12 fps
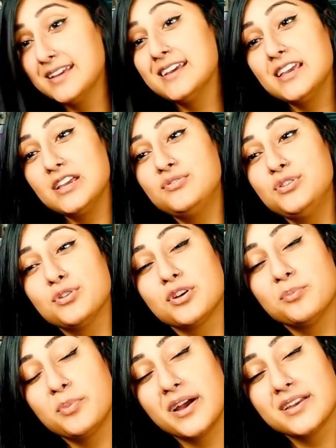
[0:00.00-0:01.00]
if you
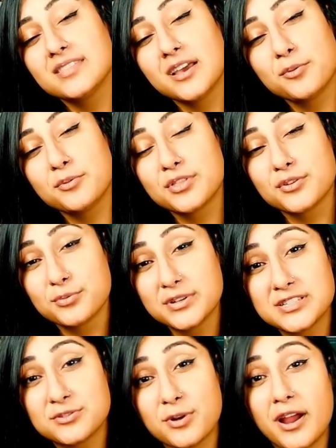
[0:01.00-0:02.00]
combine that with the
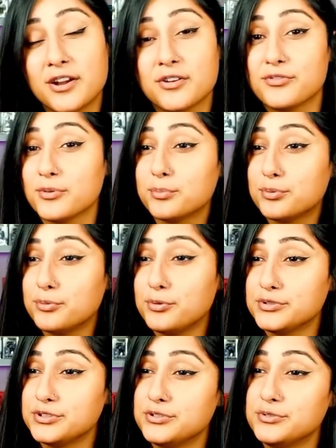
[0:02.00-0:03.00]
Risen Rider from Pool
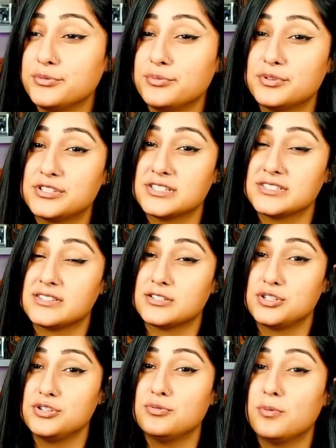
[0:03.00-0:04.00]
2, which is the
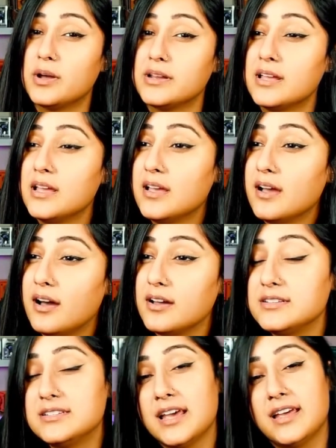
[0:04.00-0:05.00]
2/1
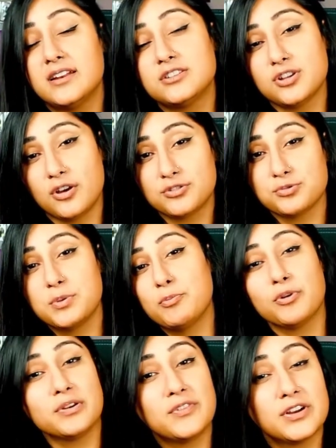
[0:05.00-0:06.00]
Undead Taunt
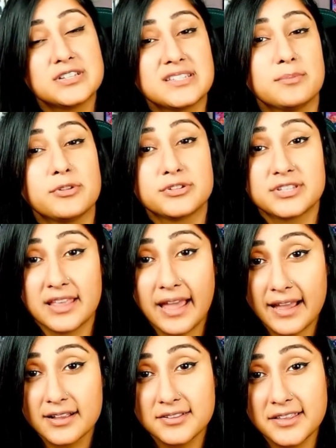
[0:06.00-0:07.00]
Reborn, very similar to the
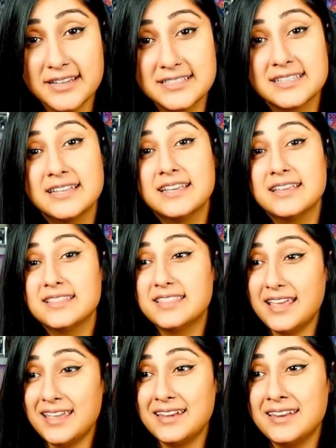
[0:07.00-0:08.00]
Acolyte,
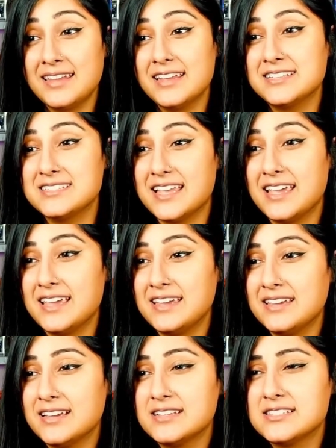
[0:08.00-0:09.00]
then it's
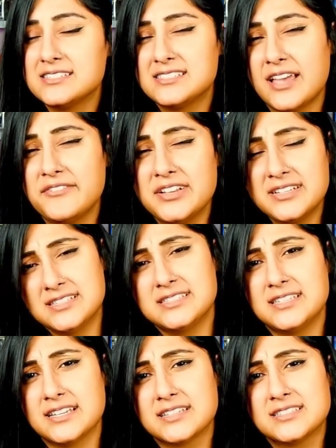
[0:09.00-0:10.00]
a
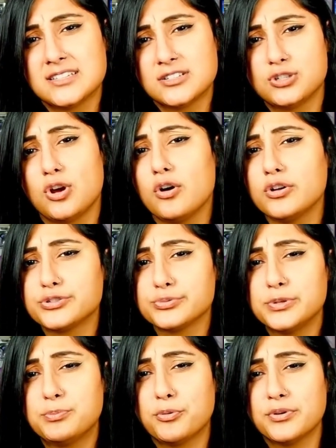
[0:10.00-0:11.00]
7/6 Taunt
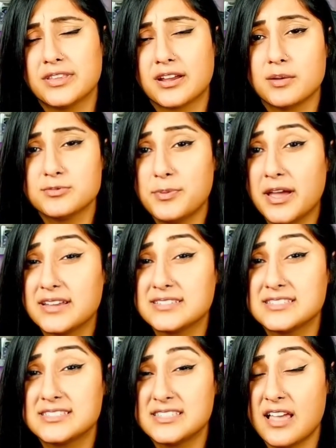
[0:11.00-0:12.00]
Reborn that comes back as a
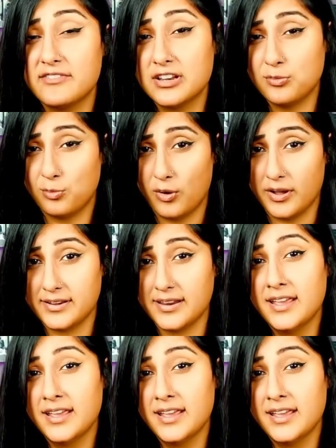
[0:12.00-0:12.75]
7/1